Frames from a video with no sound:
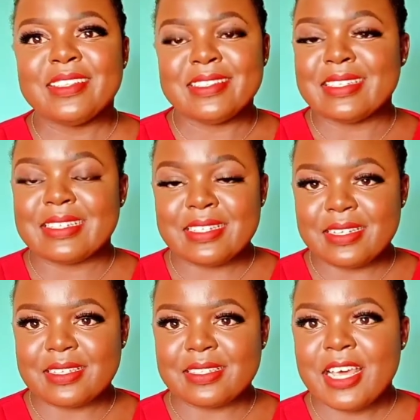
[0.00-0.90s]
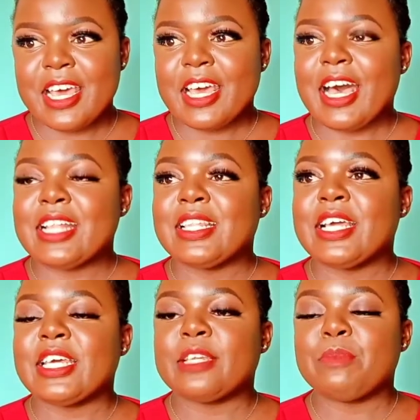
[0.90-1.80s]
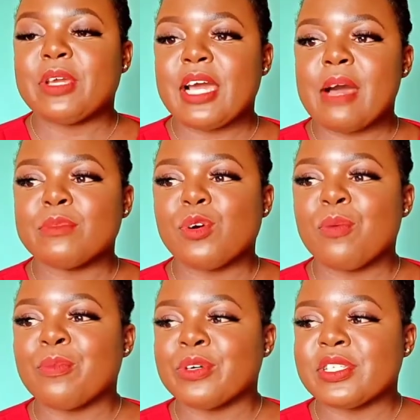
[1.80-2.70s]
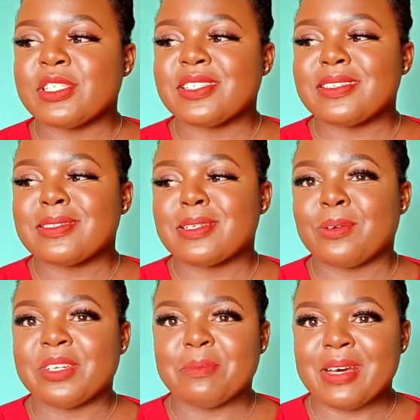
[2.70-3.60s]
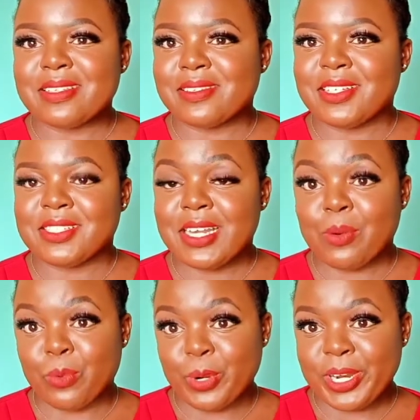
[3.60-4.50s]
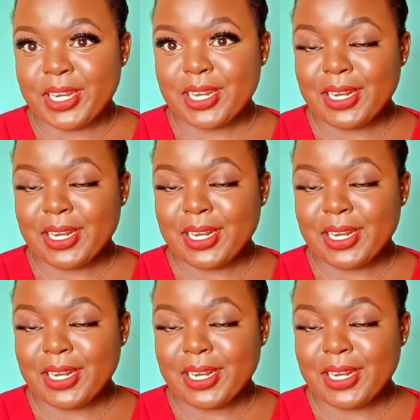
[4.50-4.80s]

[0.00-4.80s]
diseases, and then it becomes almost synonymous. Is that a word?